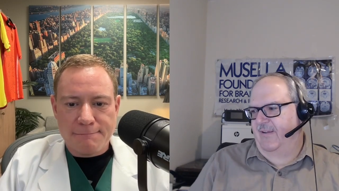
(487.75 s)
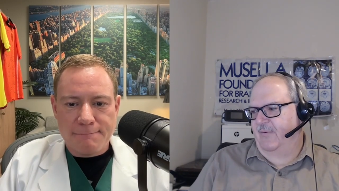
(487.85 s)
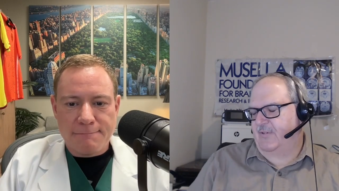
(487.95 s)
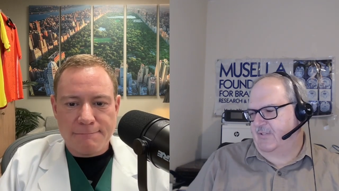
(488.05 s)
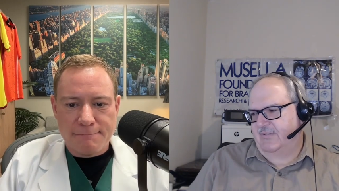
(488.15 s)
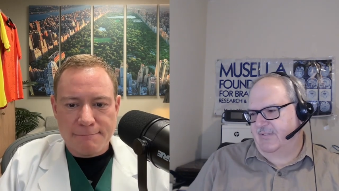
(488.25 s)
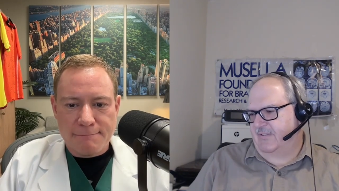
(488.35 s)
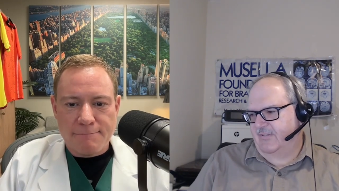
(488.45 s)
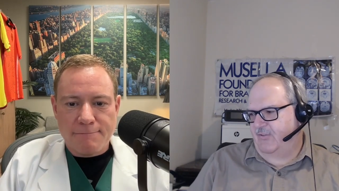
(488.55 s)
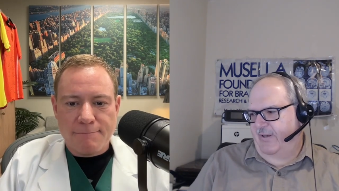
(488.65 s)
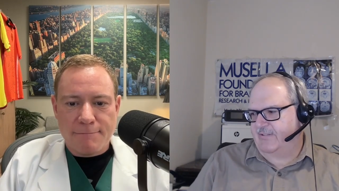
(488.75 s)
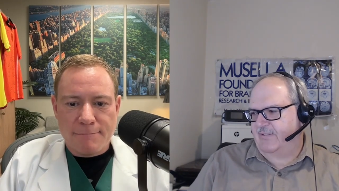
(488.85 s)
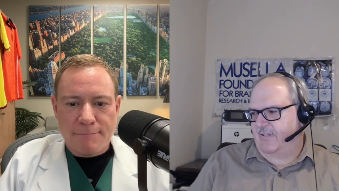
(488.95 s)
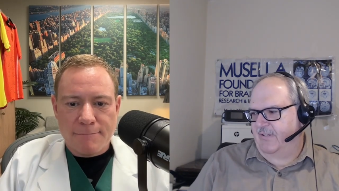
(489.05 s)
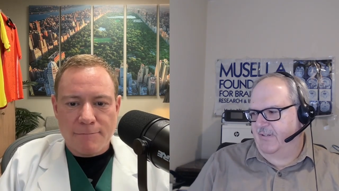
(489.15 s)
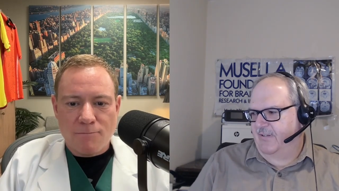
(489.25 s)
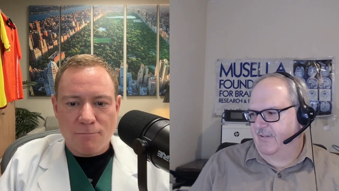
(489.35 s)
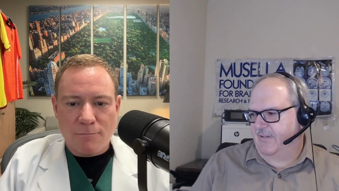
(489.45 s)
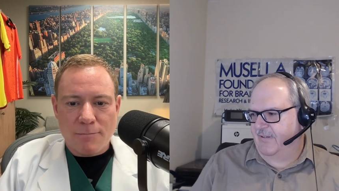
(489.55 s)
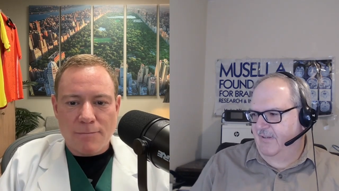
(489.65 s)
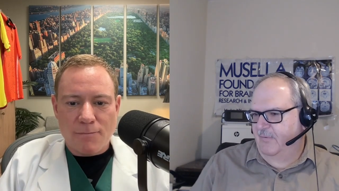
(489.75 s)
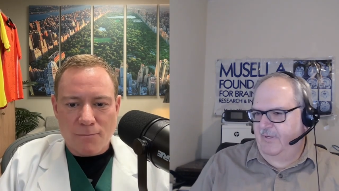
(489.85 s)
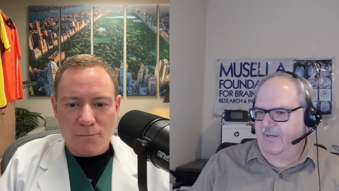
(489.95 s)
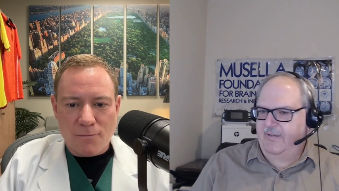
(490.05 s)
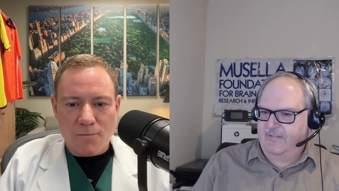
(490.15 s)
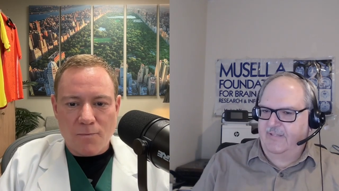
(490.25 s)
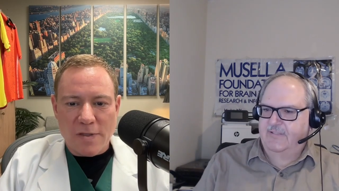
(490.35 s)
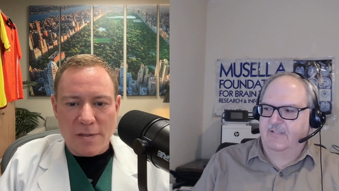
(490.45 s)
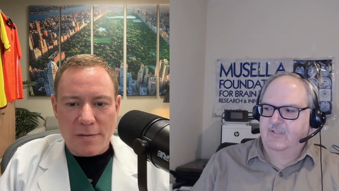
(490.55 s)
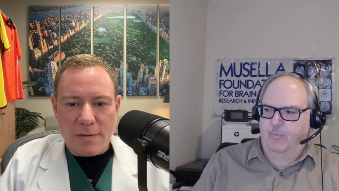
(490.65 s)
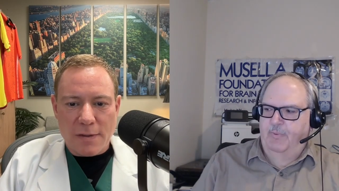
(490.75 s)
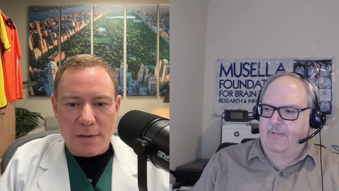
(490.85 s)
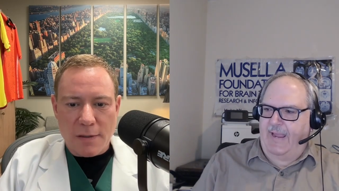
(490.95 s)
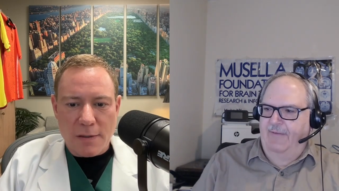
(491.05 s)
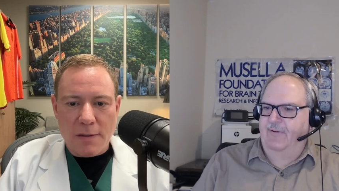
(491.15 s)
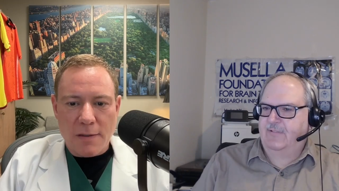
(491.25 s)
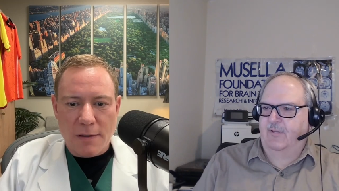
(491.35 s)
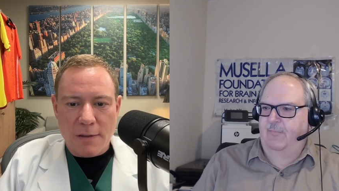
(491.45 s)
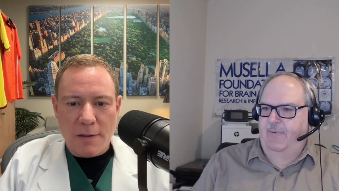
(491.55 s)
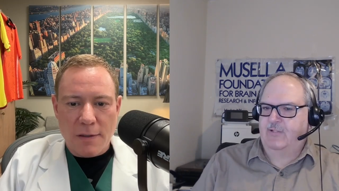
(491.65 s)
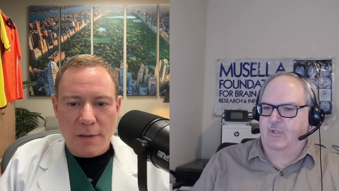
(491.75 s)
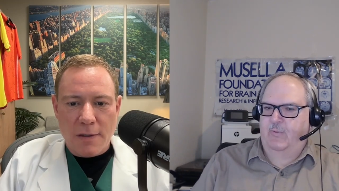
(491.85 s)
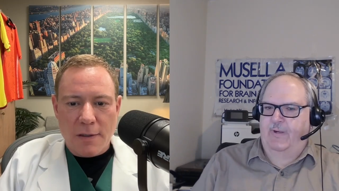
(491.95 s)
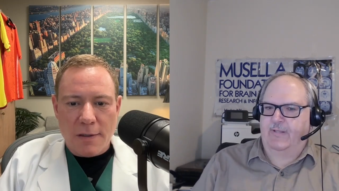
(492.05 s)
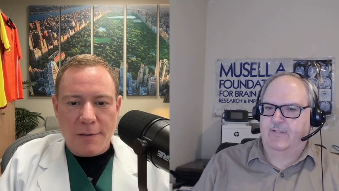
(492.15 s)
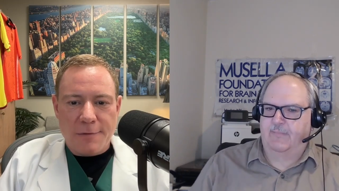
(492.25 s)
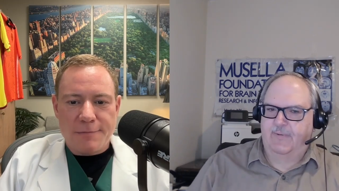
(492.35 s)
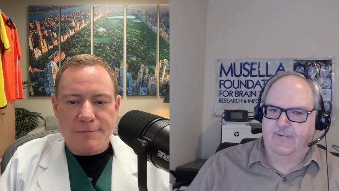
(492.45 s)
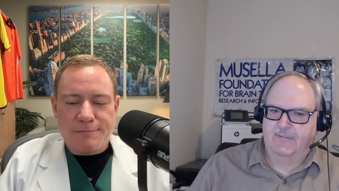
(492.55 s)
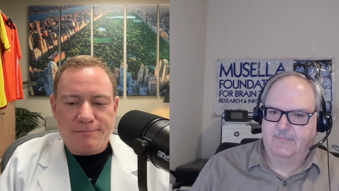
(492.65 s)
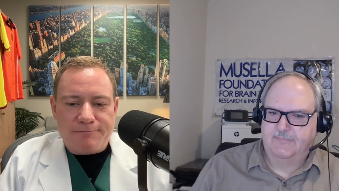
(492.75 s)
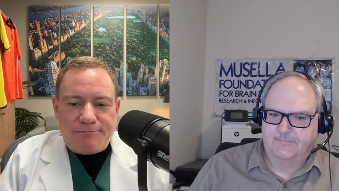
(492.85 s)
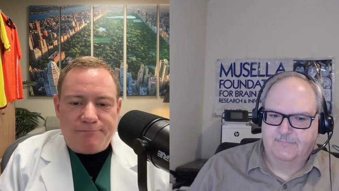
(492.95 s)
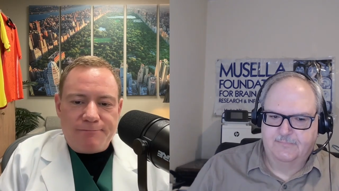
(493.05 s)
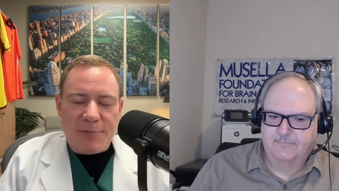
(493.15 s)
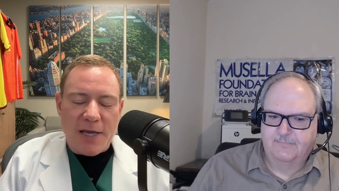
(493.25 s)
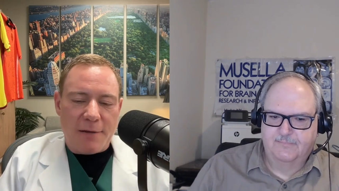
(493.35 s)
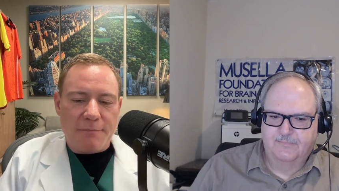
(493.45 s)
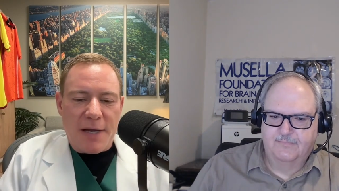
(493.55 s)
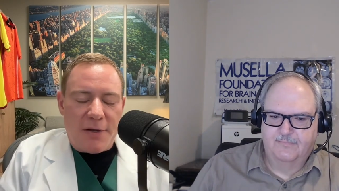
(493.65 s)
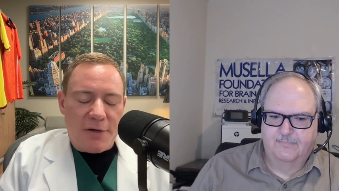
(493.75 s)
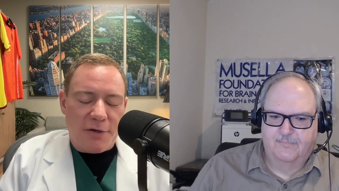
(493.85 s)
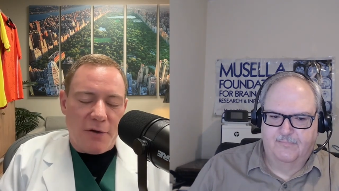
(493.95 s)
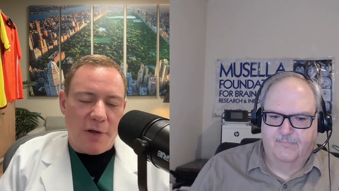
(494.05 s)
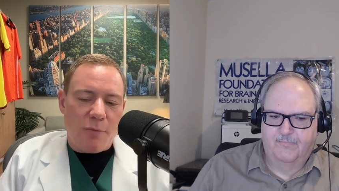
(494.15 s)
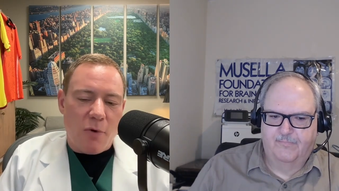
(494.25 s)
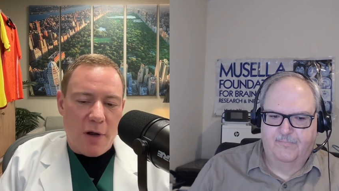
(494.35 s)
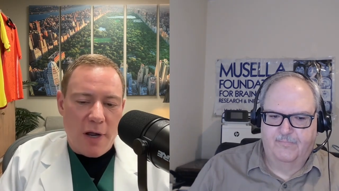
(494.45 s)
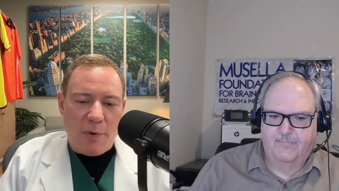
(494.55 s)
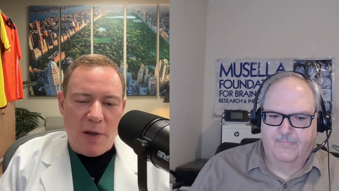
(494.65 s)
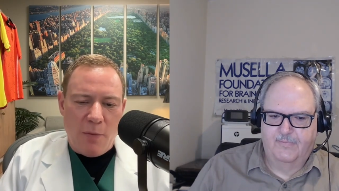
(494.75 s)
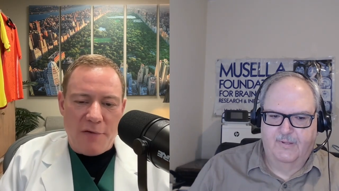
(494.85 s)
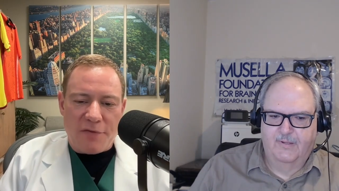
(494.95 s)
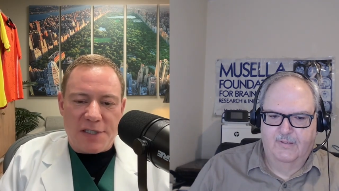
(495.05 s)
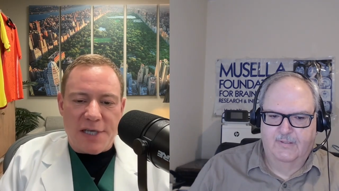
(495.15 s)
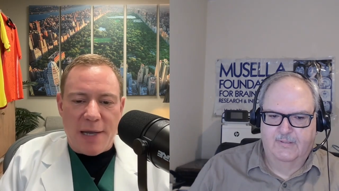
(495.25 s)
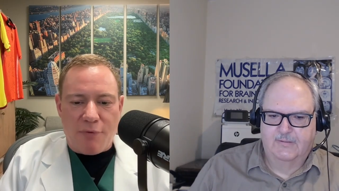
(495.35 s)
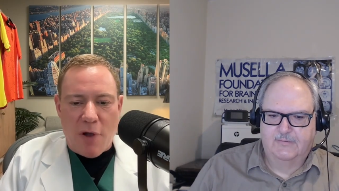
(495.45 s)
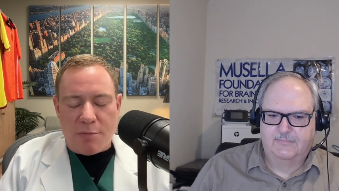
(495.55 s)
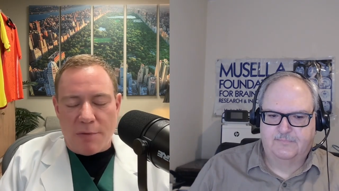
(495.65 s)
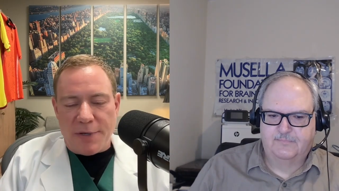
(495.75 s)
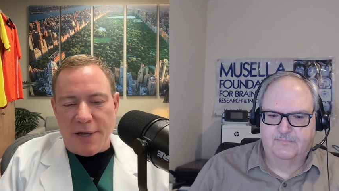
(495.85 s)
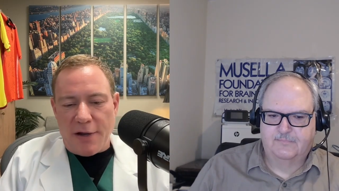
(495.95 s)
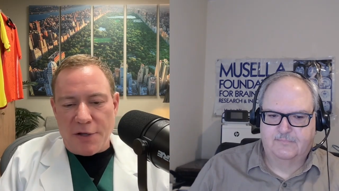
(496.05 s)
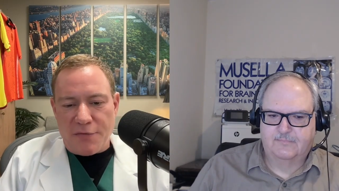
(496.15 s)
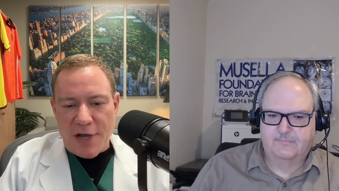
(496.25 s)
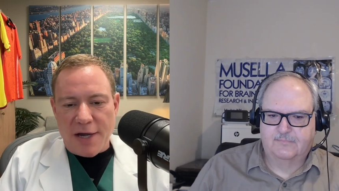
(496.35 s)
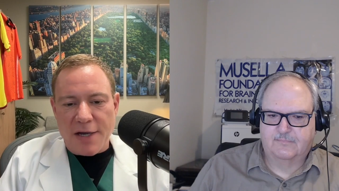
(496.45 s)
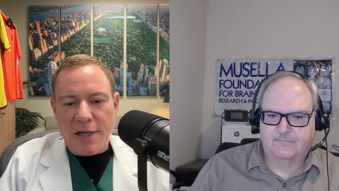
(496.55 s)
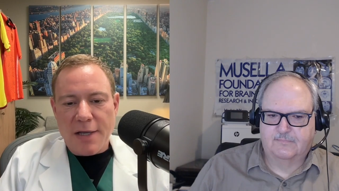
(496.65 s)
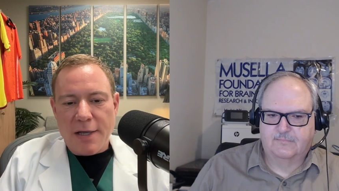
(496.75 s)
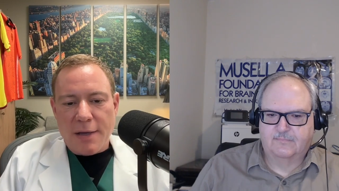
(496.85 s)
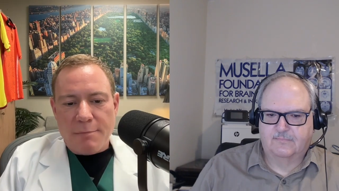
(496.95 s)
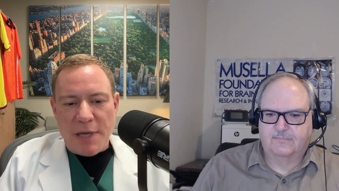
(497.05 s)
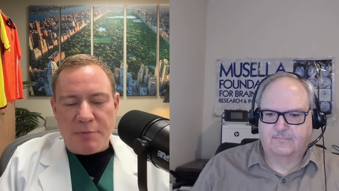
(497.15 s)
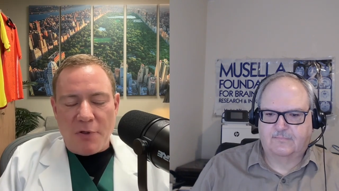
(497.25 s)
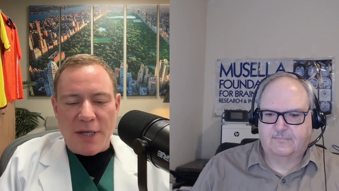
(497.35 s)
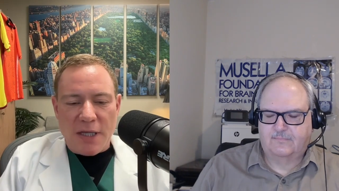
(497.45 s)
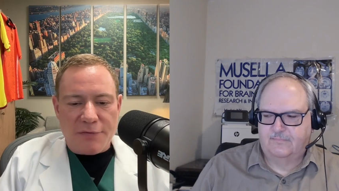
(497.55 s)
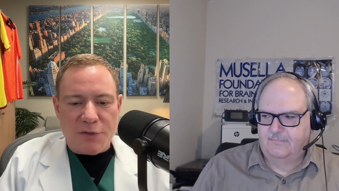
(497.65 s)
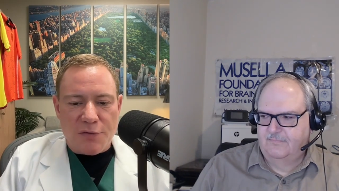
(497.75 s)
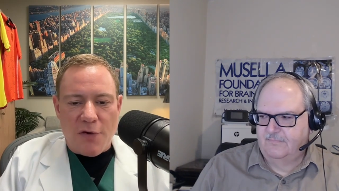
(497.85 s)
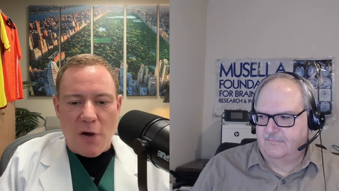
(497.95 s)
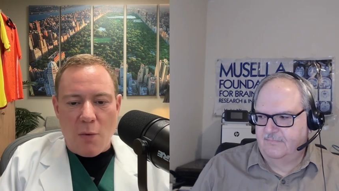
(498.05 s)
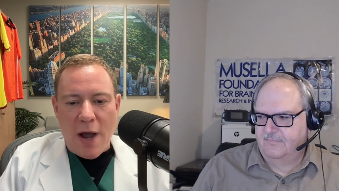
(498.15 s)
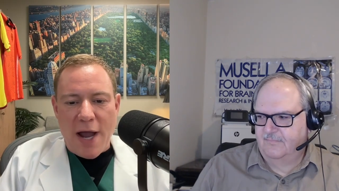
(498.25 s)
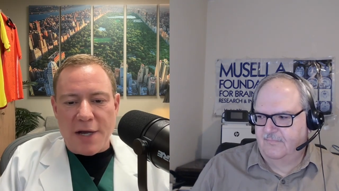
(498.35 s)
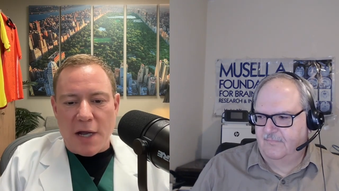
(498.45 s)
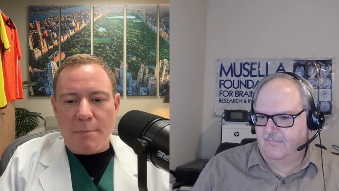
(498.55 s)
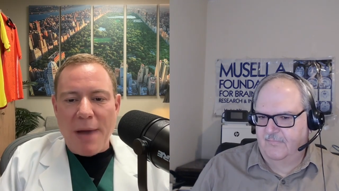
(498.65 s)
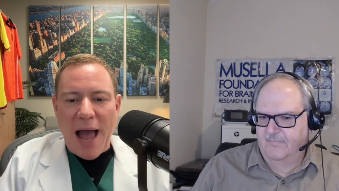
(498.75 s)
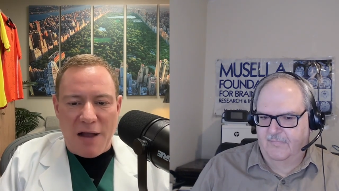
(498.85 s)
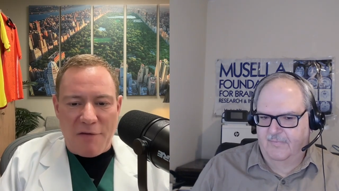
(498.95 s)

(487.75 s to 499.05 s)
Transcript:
Speaker 1: which is crazy. We need these things open to every single patient who wants them.
Speaker 2: Yeah, I couldn't agree more. Uh, we, we have the same problem here. You've got people that live too far away to come back